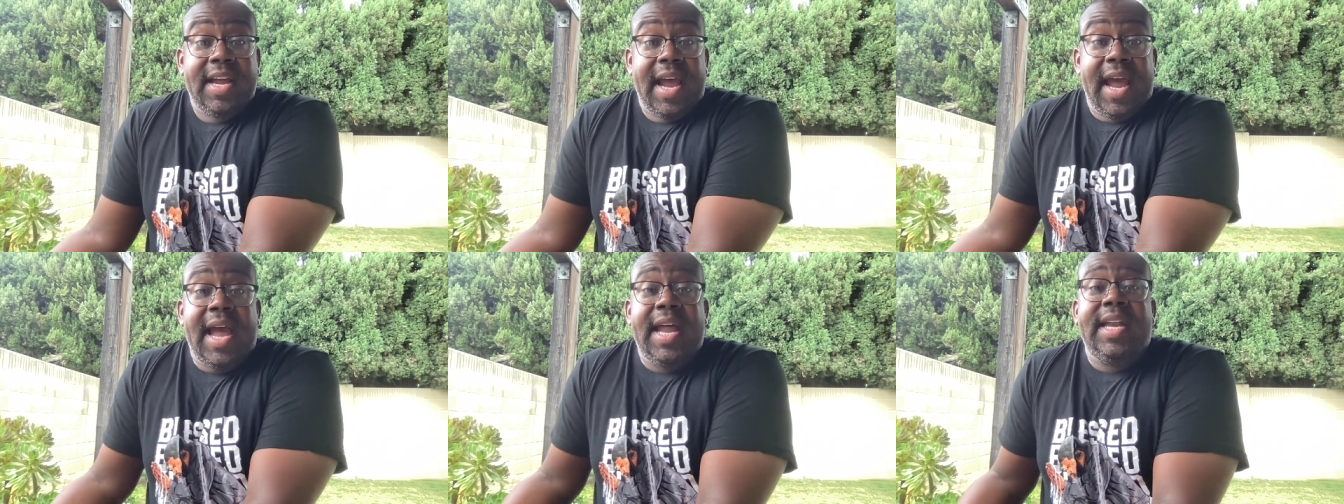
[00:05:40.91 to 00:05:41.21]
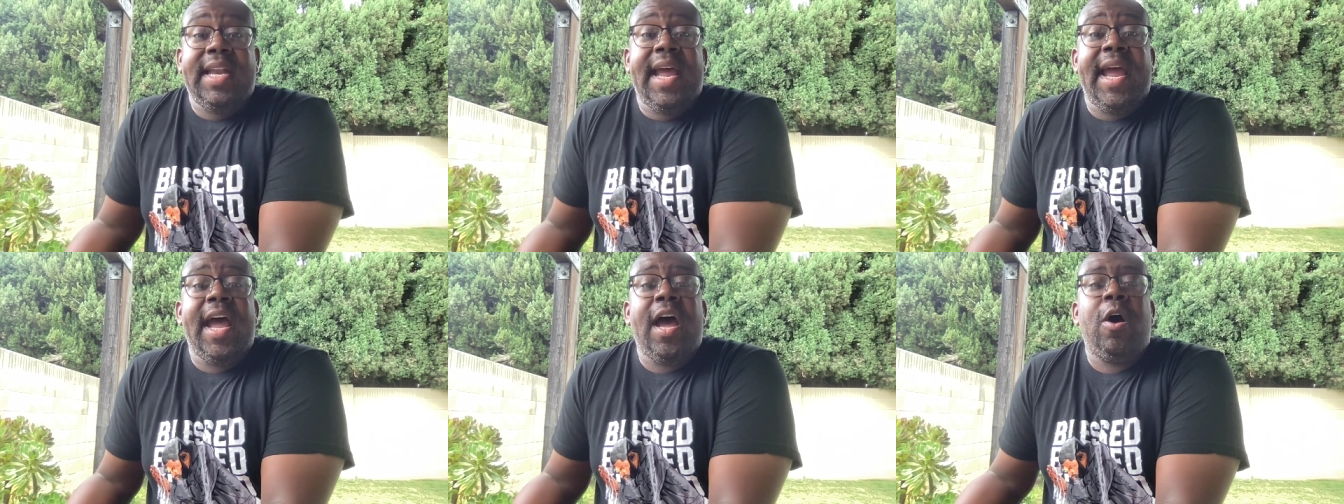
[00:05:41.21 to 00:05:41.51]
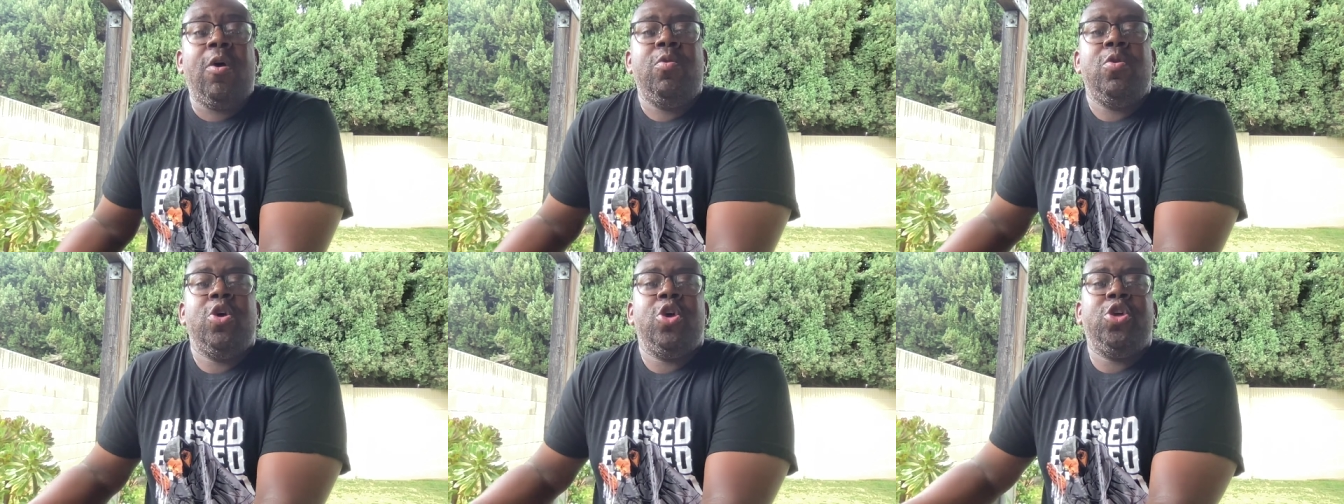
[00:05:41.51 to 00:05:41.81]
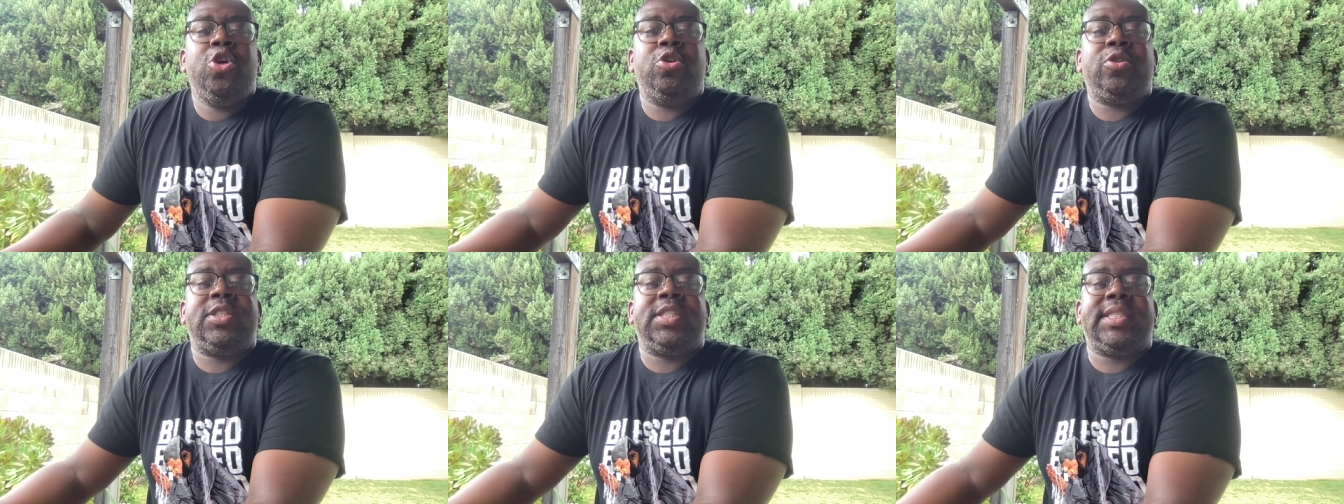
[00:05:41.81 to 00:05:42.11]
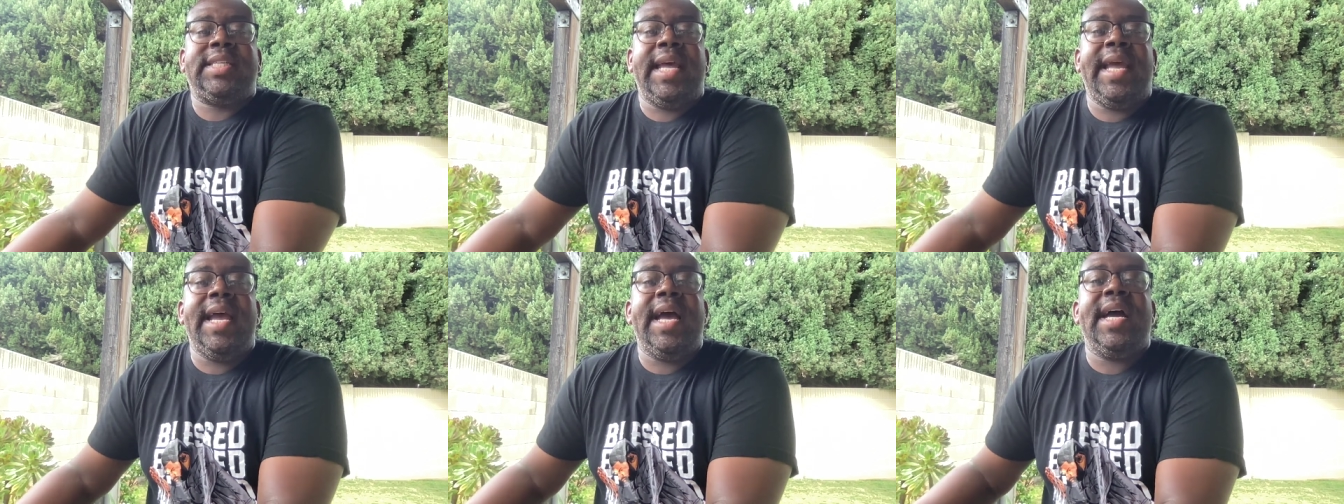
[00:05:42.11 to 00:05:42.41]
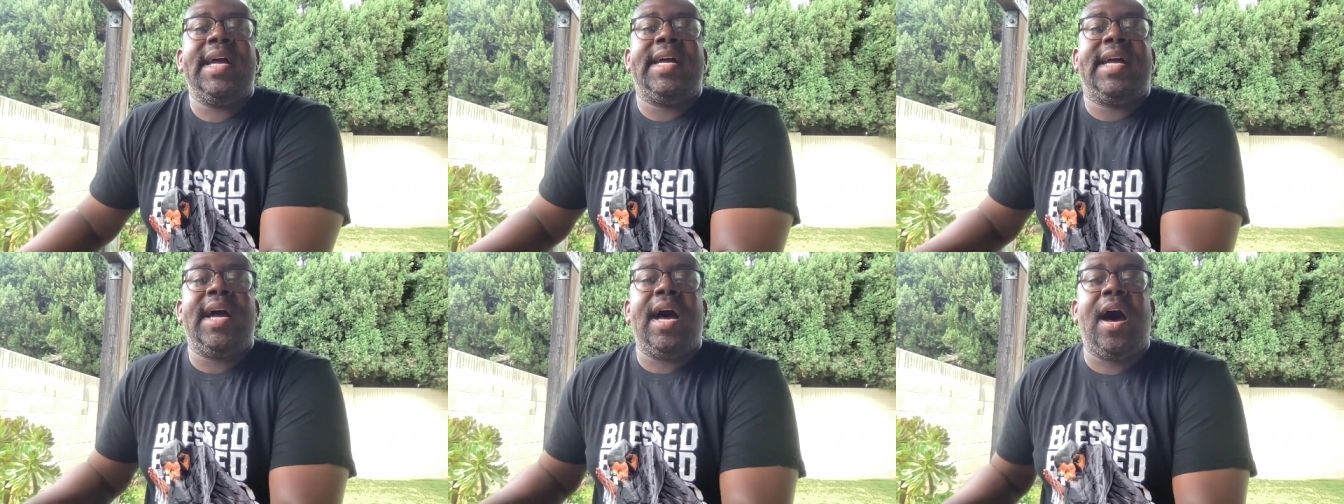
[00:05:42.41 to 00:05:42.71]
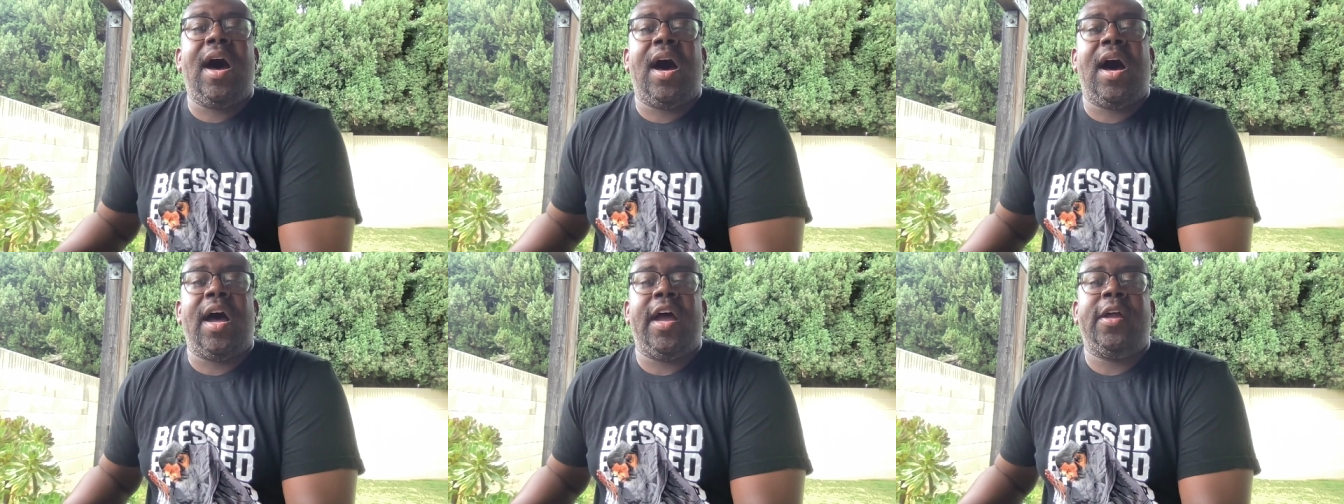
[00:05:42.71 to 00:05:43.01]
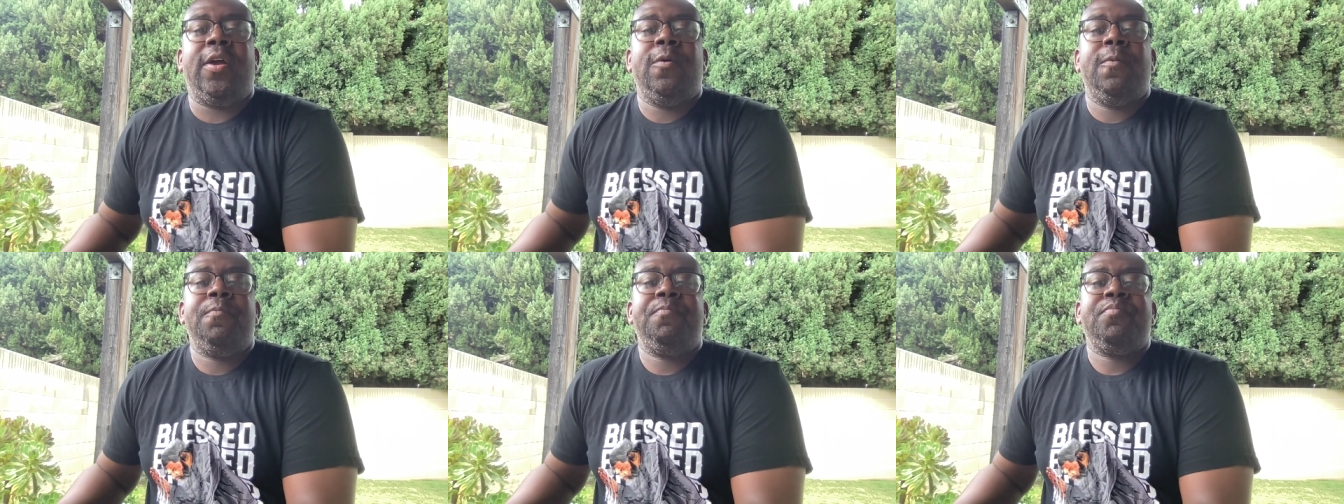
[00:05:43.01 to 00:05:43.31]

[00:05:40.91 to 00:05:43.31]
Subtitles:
And now you see a guy